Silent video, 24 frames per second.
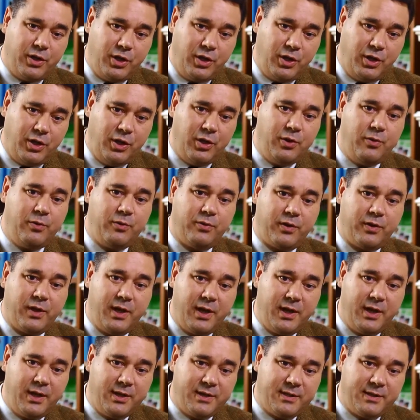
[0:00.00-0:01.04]
Youth
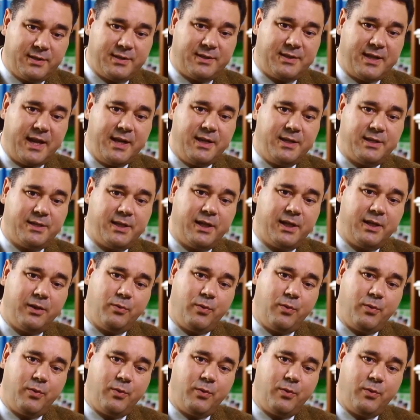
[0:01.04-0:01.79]
Centre.